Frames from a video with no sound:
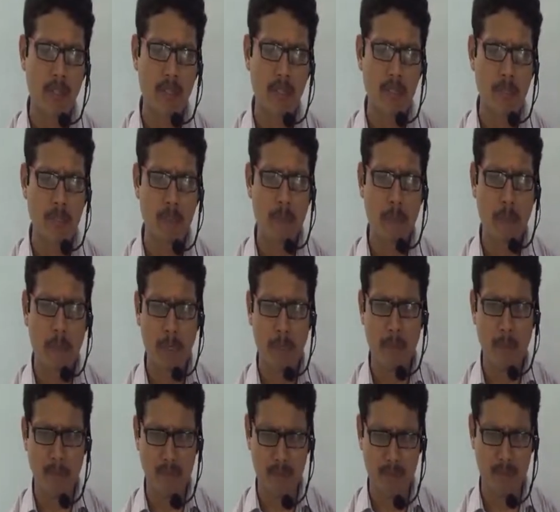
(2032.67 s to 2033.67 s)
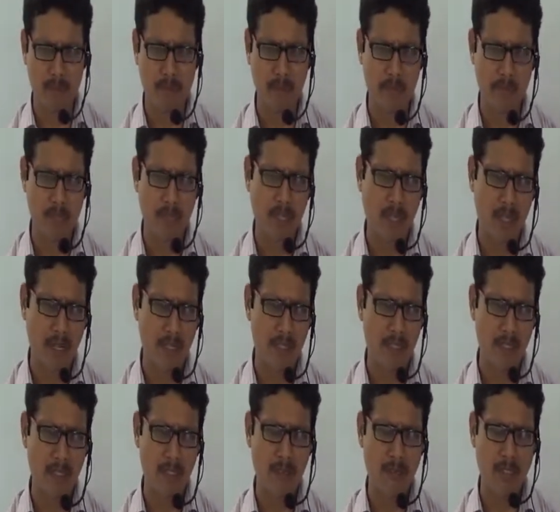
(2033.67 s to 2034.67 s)
on a paper,
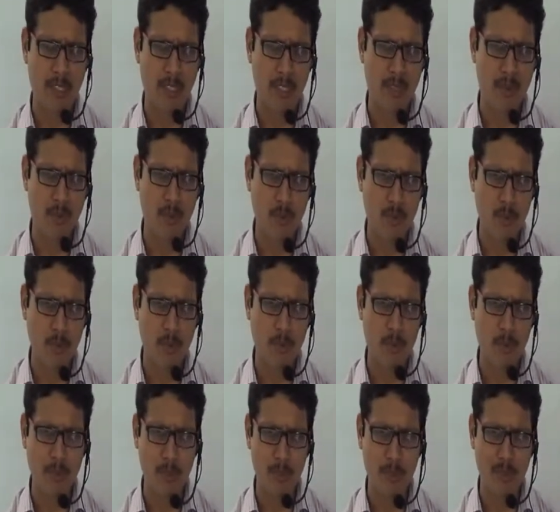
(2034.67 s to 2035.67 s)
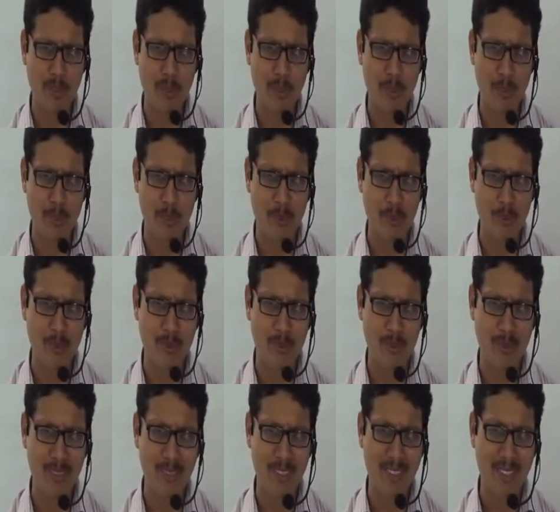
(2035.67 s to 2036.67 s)
and then take the photo and post it to you.
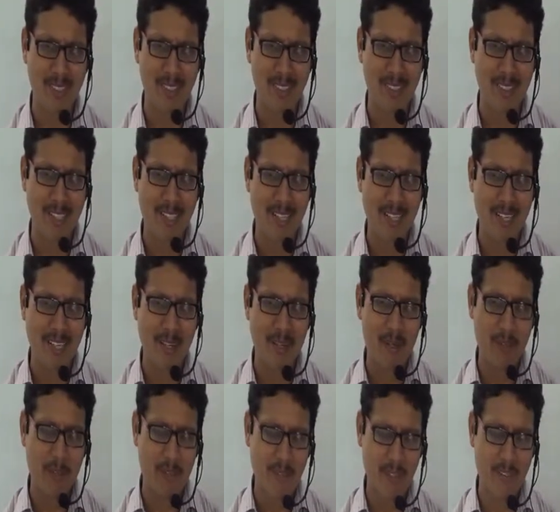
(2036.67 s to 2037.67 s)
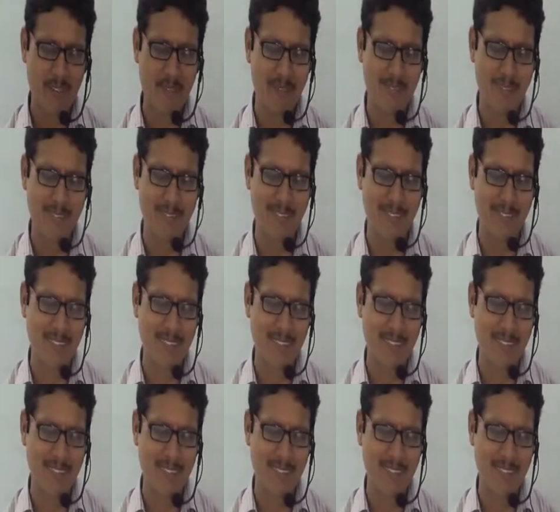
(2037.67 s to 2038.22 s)
Okay.